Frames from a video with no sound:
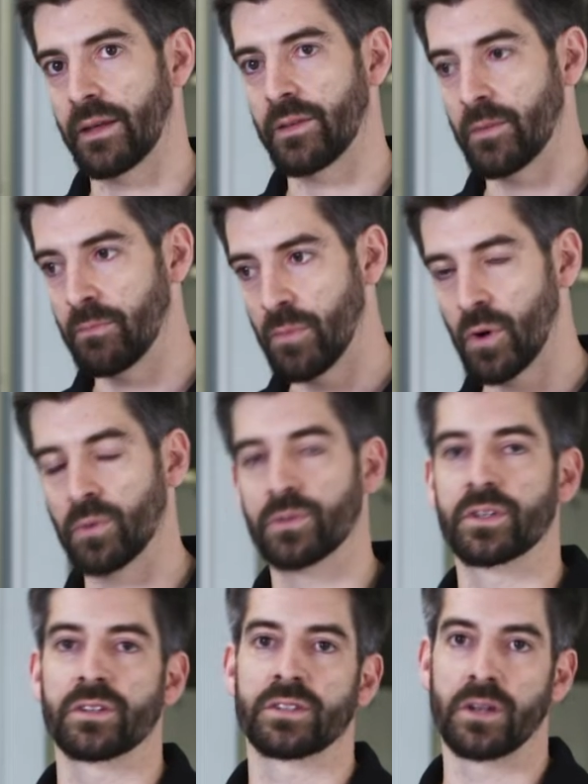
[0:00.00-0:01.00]
that the mould
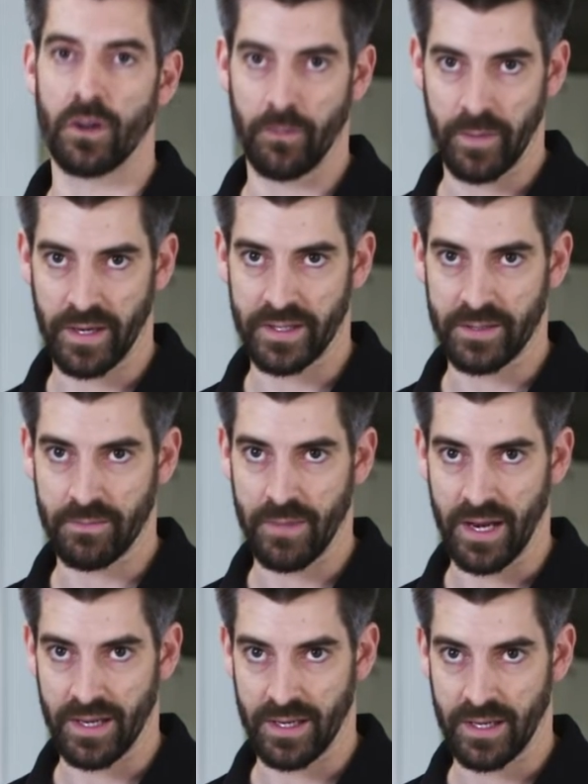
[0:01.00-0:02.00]
costs a lot of money to
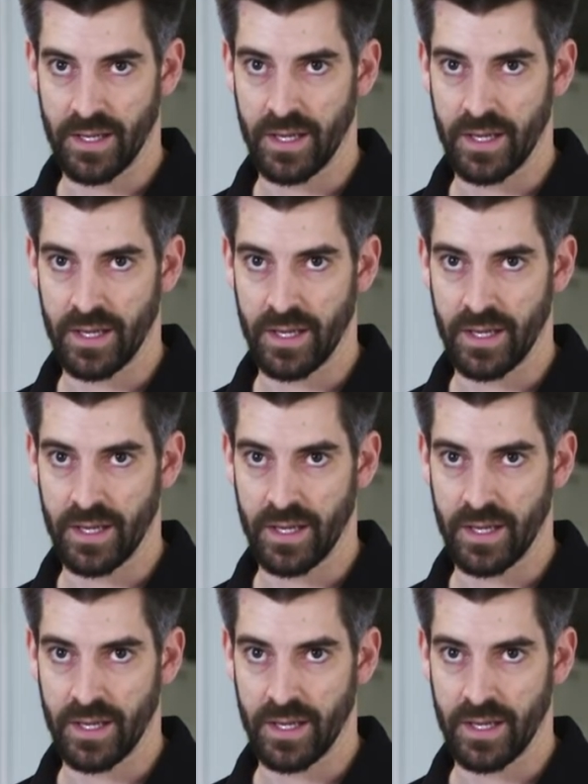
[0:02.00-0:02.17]
make.